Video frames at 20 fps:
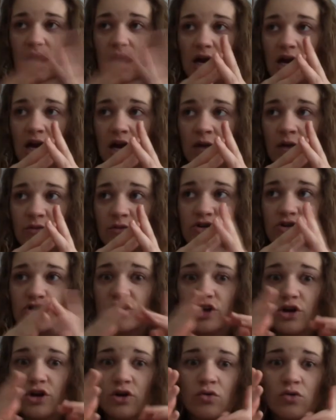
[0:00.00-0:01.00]
There's
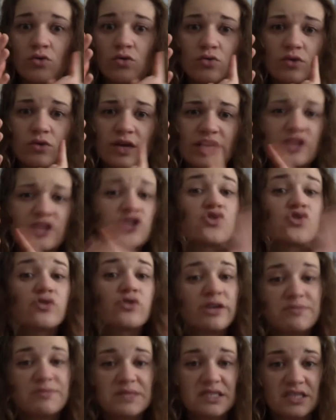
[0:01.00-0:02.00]
no
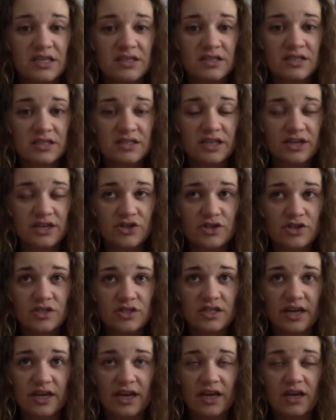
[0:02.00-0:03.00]
extreme seasons, I should
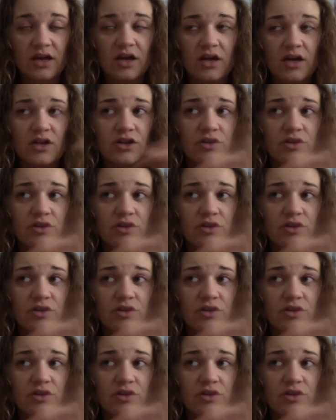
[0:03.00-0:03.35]
say.